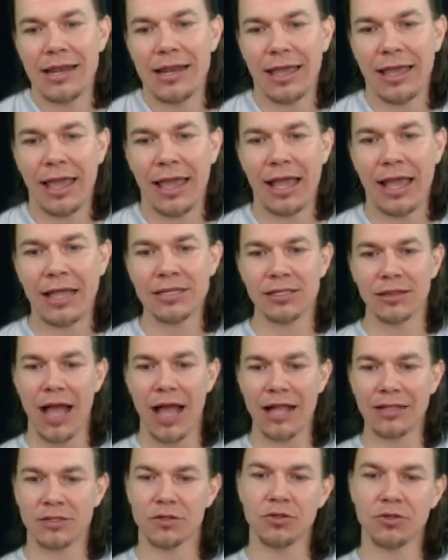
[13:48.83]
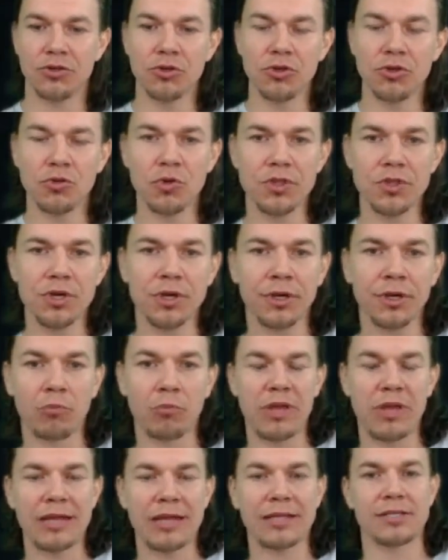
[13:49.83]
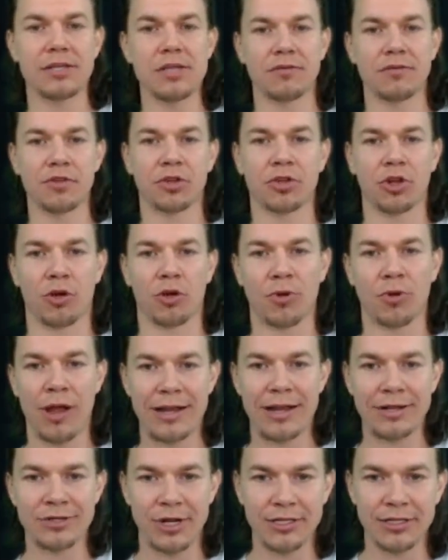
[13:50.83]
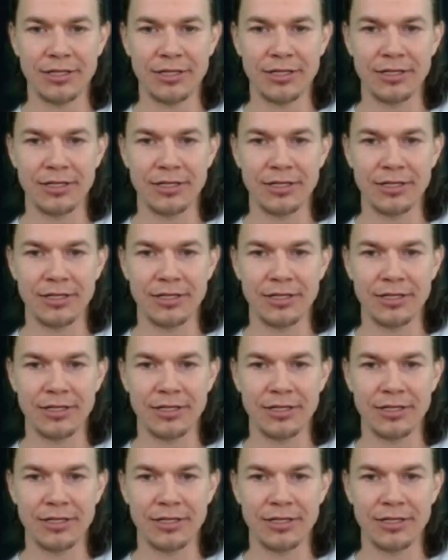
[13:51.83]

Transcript: And it has a lot to do with the complexity of the carbohydrate.